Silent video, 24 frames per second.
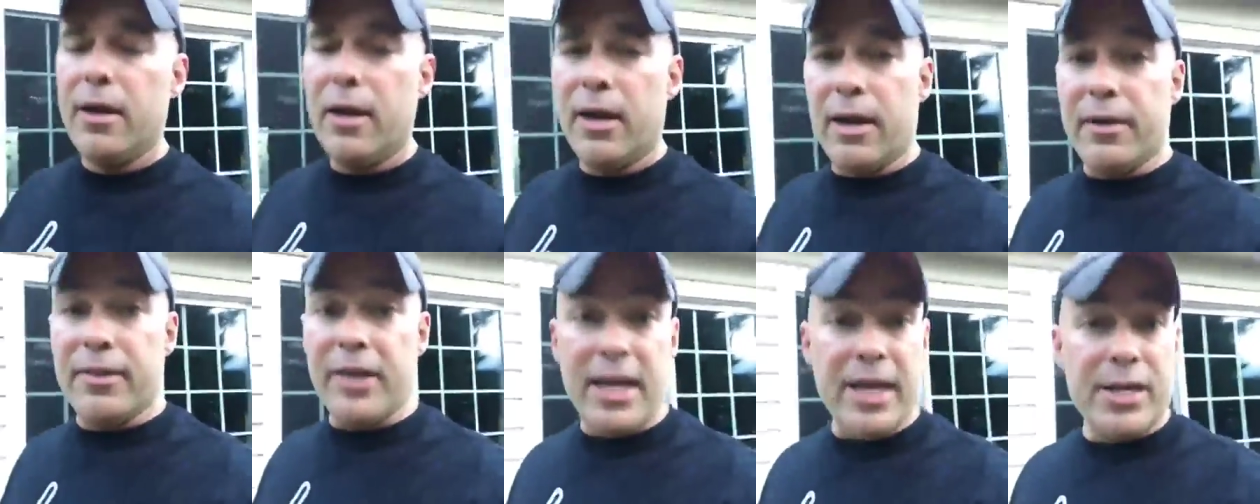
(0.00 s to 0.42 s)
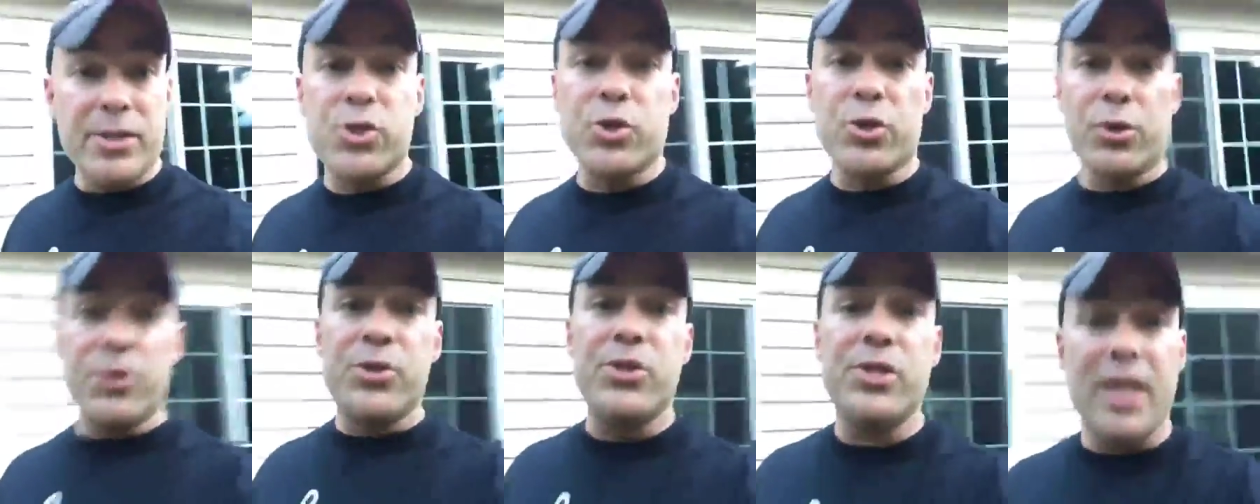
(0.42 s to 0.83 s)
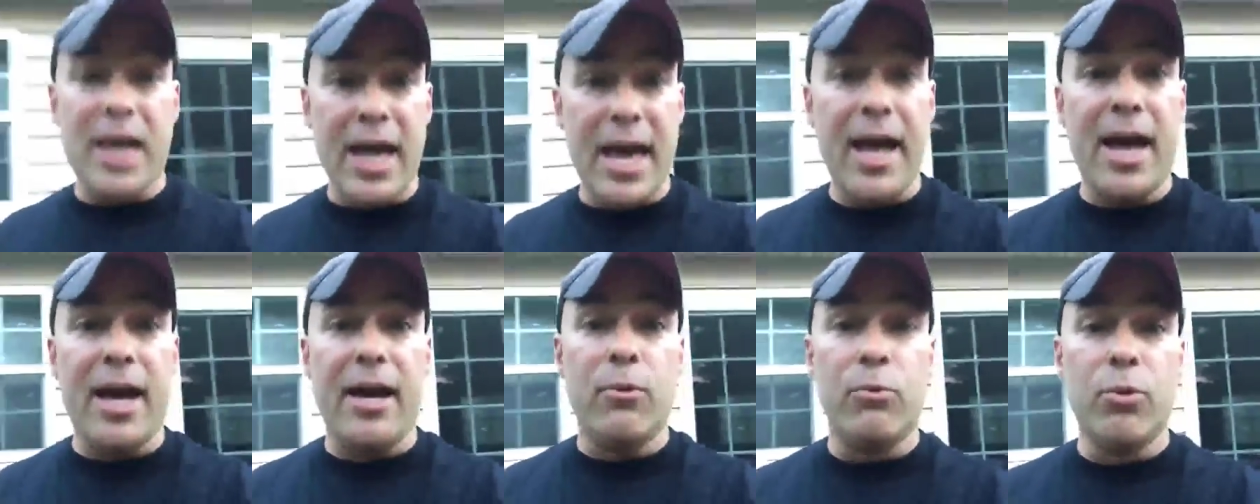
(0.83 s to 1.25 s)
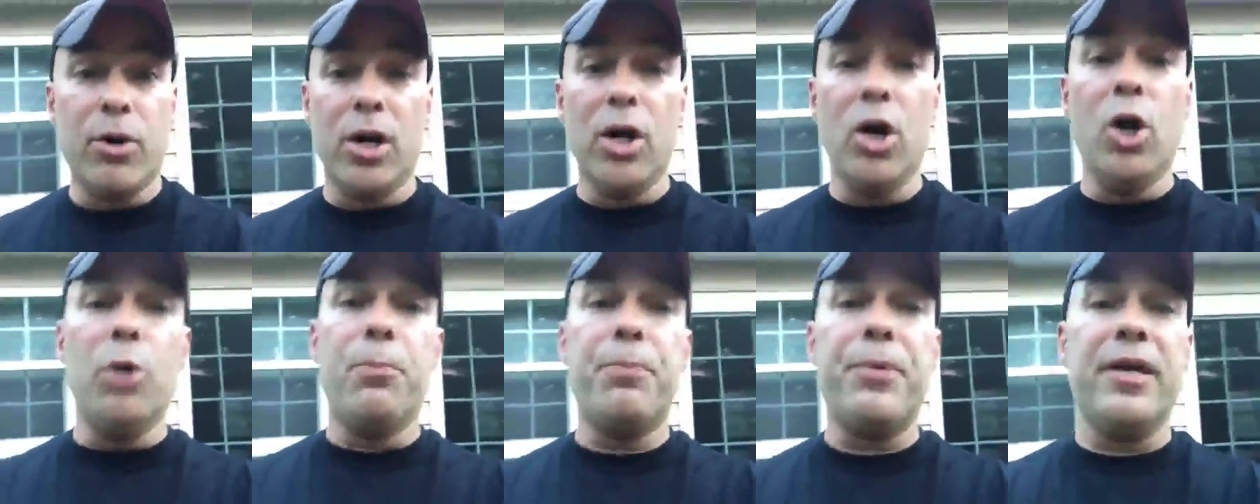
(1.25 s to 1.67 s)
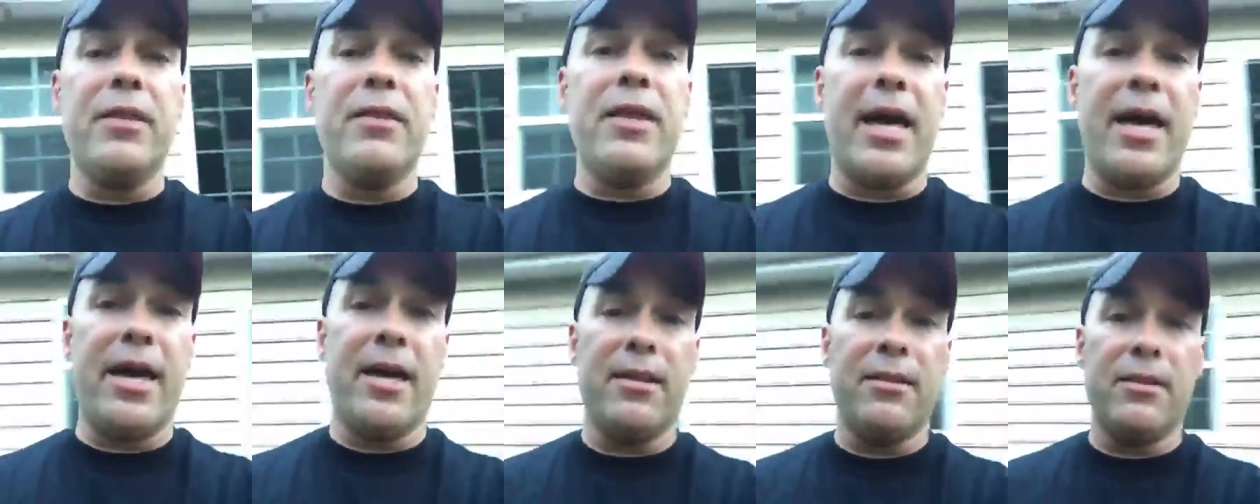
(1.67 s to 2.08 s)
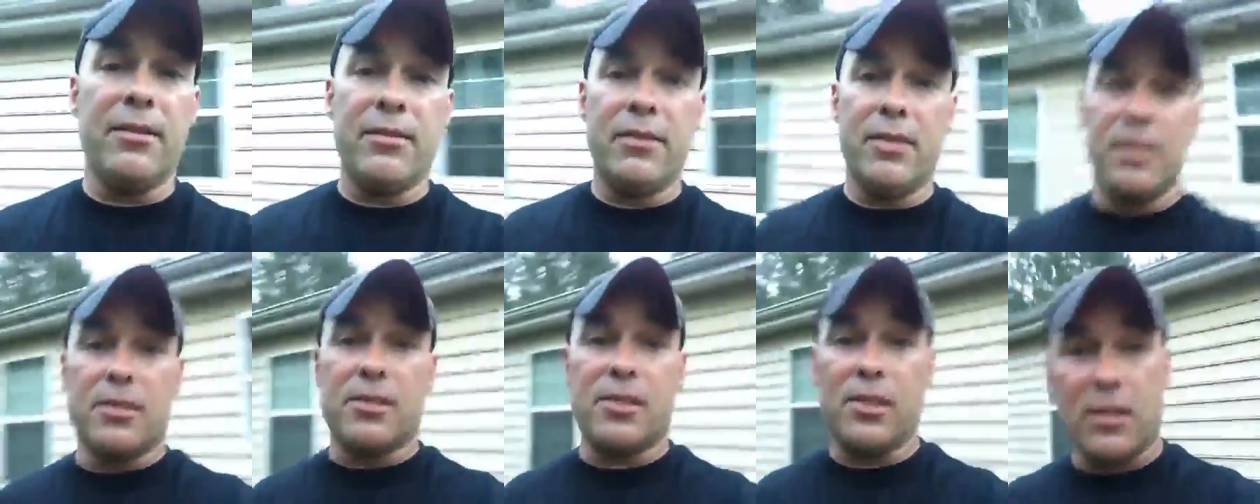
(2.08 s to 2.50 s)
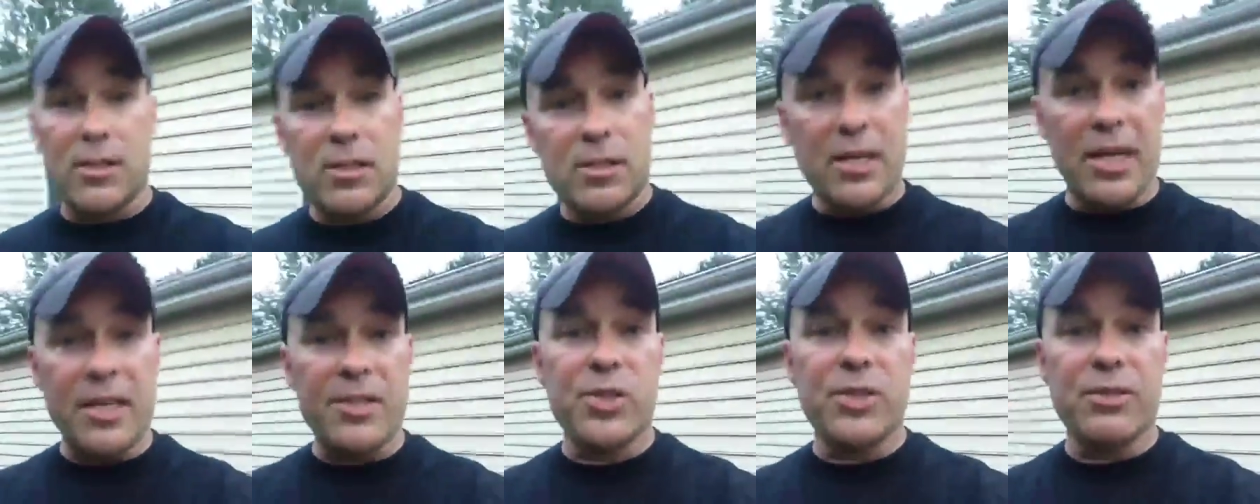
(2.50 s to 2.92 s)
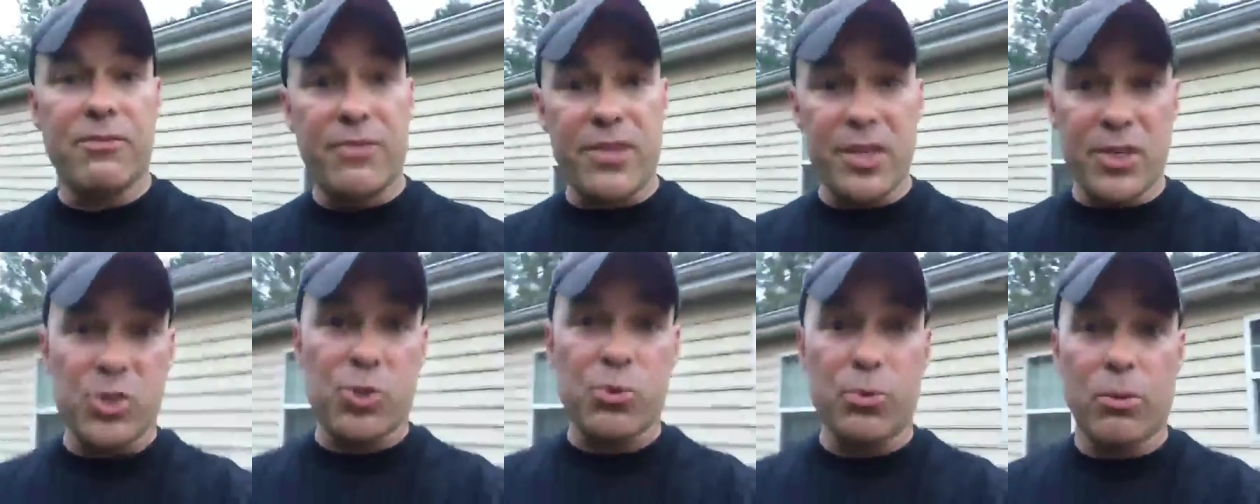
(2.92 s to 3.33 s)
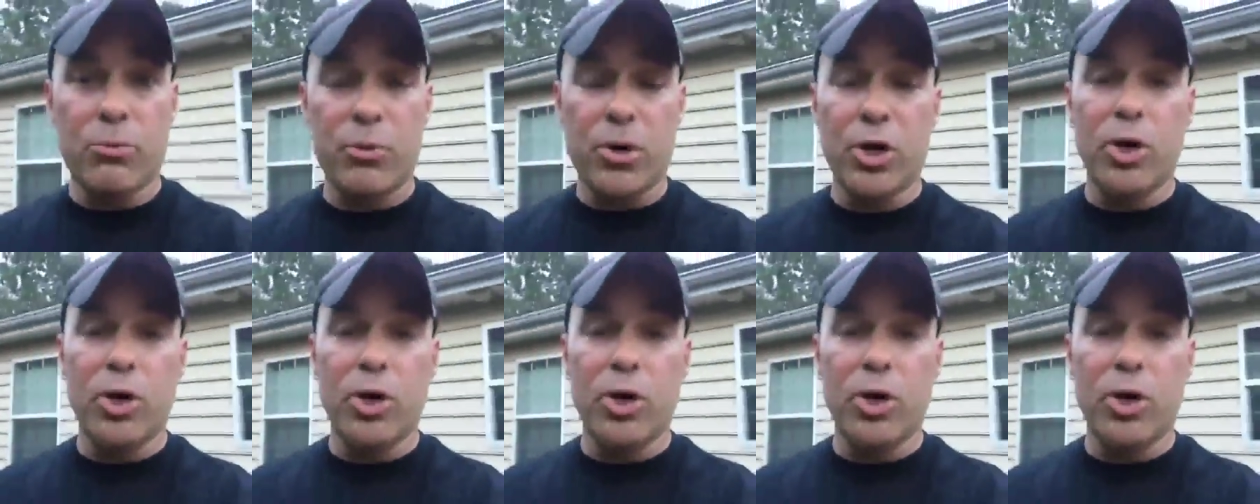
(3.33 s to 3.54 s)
The answer is yeah. We're hoping that the success of this one,